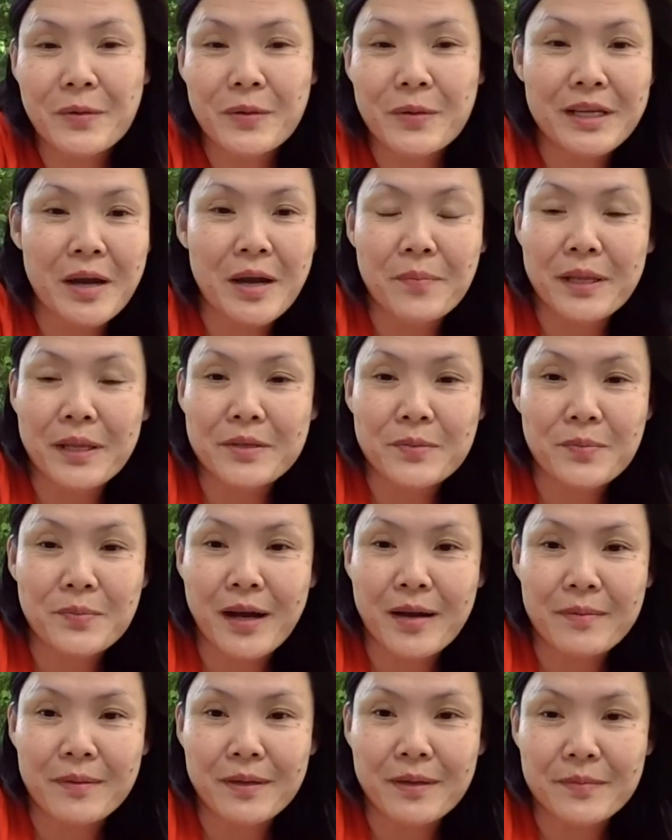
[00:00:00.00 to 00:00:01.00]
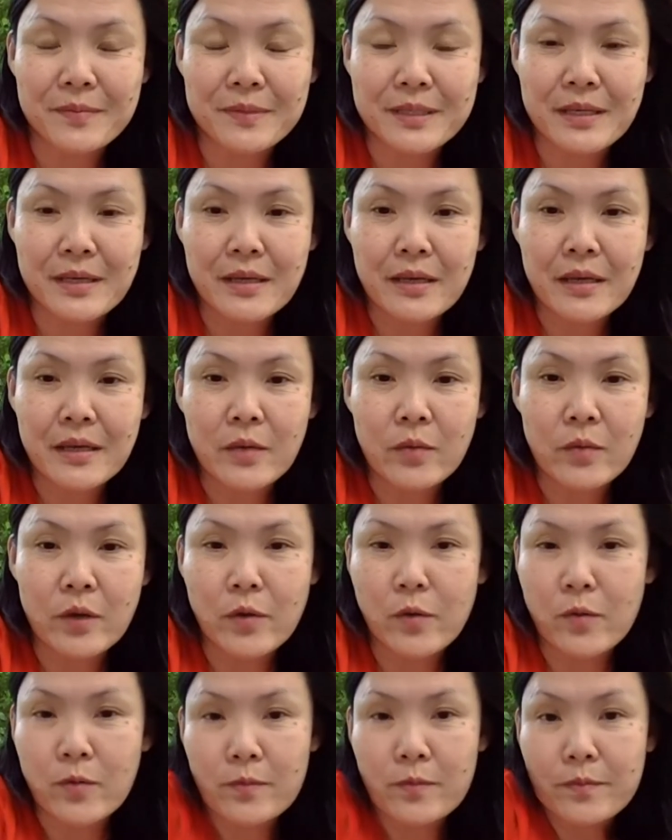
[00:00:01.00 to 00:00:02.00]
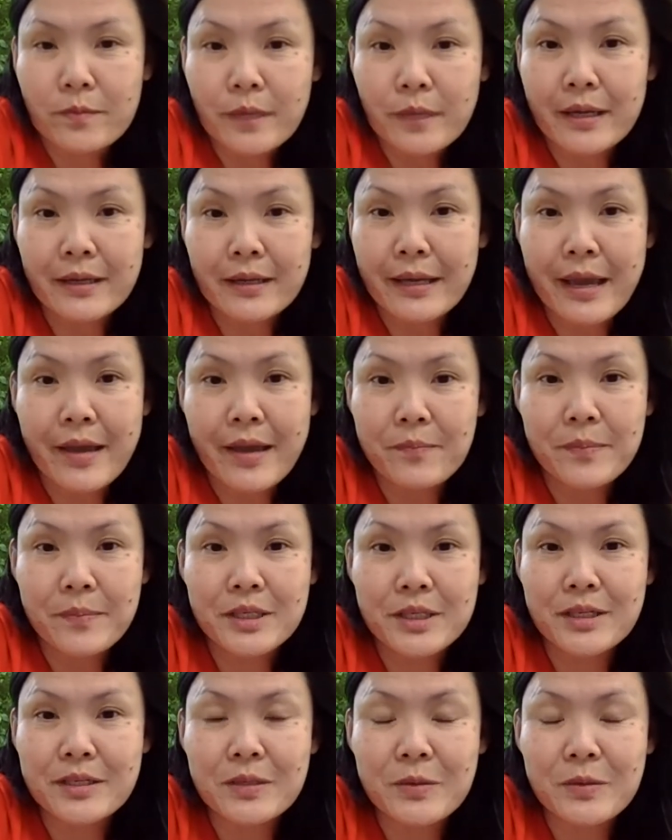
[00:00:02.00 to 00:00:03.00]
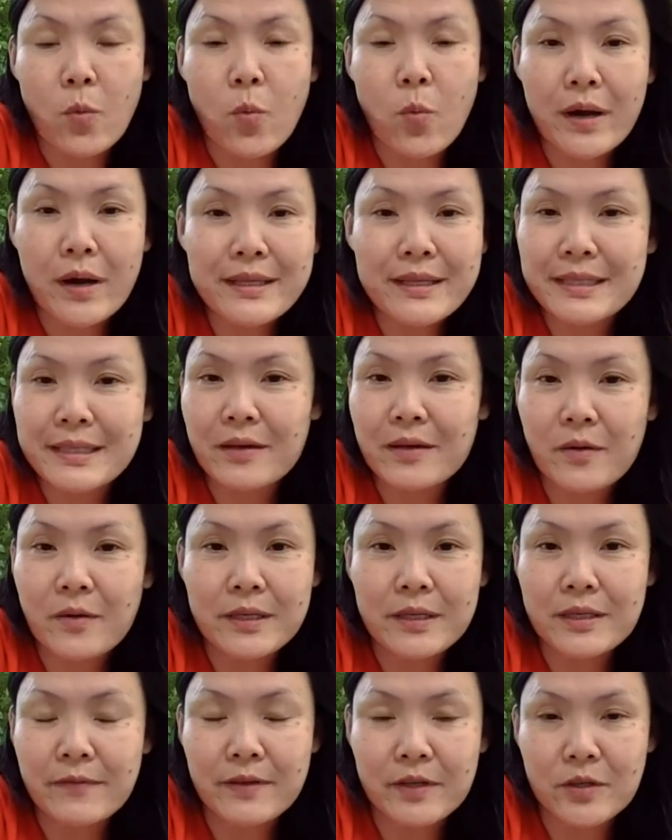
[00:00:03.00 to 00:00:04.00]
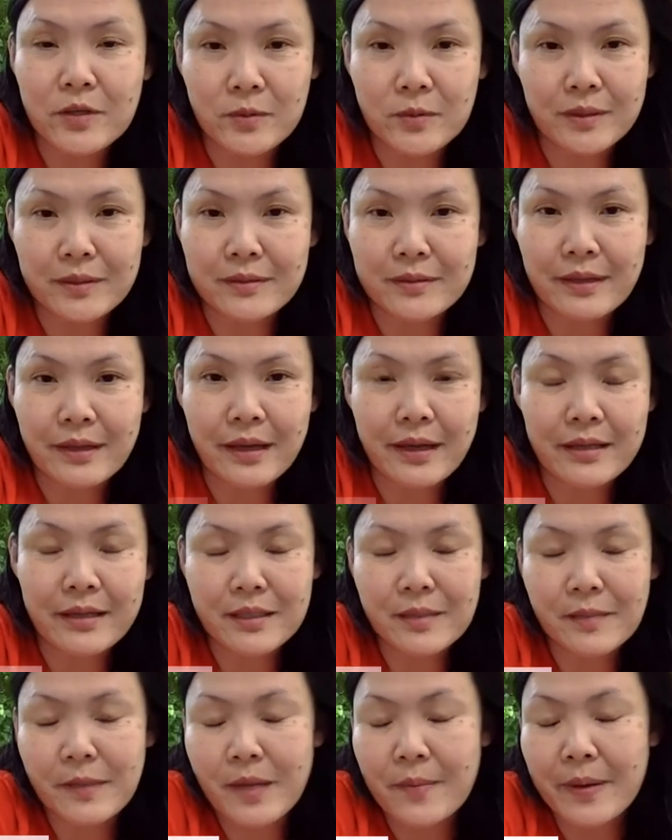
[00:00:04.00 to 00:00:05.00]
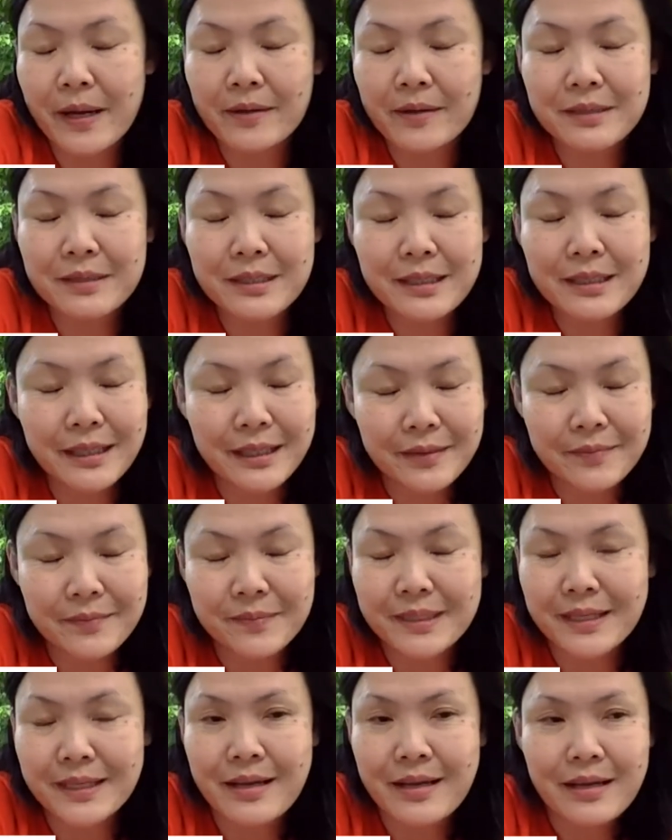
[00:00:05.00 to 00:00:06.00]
with complex problems, it can't be just one single individual. It has to be about teams.